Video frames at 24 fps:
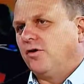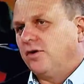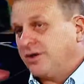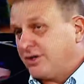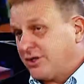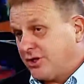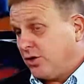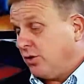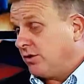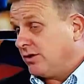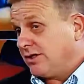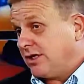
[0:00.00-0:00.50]
a
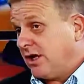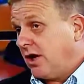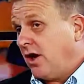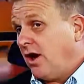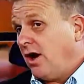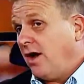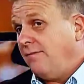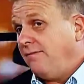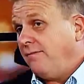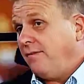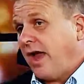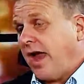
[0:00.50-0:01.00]
short
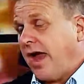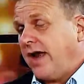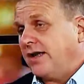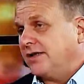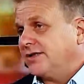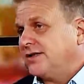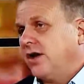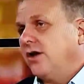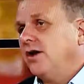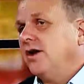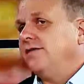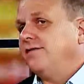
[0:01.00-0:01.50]
time, and it's
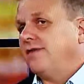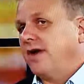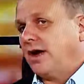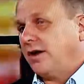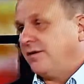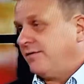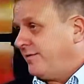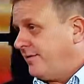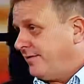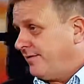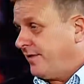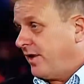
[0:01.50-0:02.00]
only valid
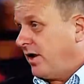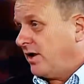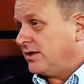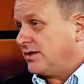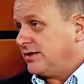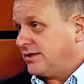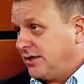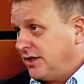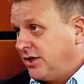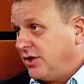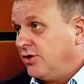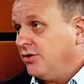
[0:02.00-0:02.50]
for flights
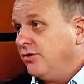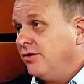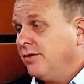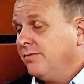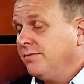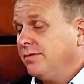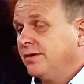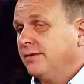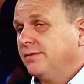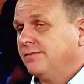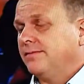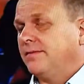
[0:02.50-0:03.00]
to Europe.
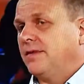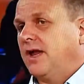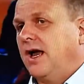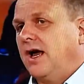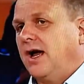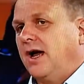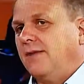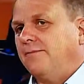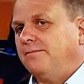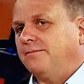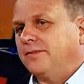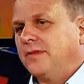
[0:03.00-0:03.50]

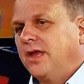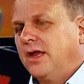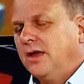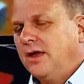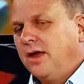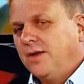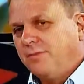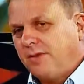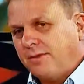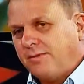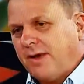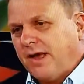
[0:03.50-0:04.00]

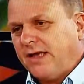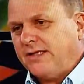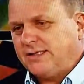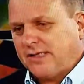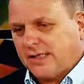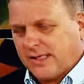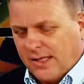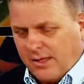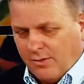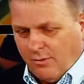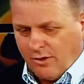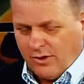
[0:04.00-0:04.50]
But
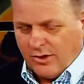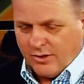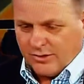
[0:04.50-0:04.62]
basically what you